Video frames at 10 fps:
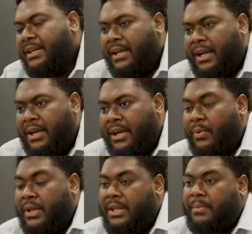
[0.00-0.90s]
a
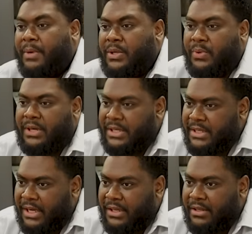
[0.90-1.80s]
one-time password is
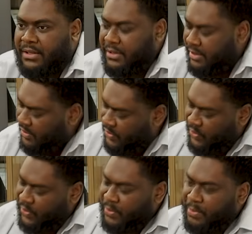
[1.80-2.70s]
sent
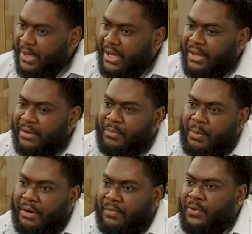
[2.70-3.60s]
through my
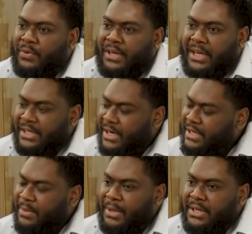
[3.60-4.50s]
mobile phone as an
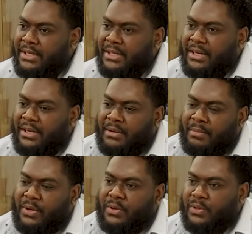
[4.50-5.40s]
SMS,
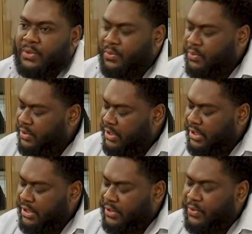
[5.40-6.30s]
but also
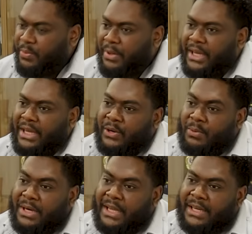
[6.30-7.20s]
through my
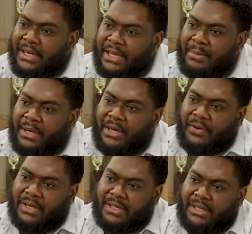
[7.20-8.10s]
nominated email
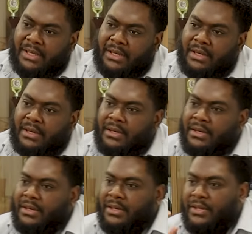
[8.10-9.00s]
address.
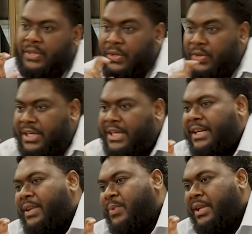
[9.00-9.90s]
So using
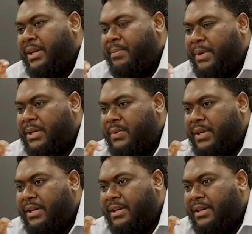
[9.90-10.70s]
that one-time password